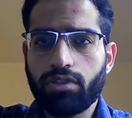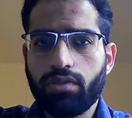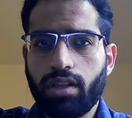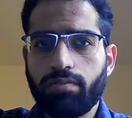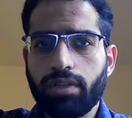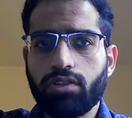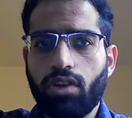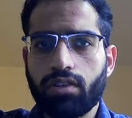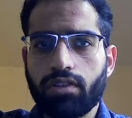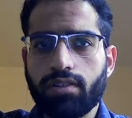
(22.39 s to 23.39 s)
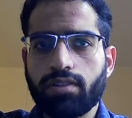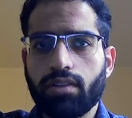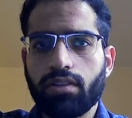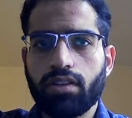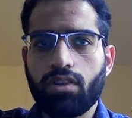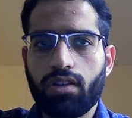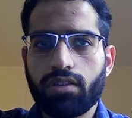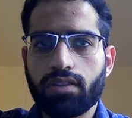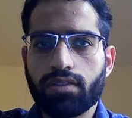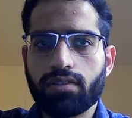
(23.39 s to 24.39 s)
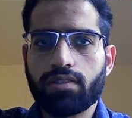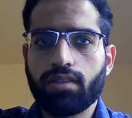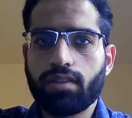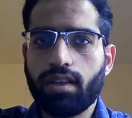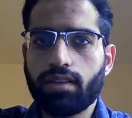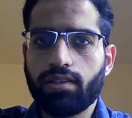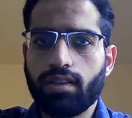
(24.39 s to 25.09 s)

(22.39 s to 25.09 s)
to helping doctors and radiologists detect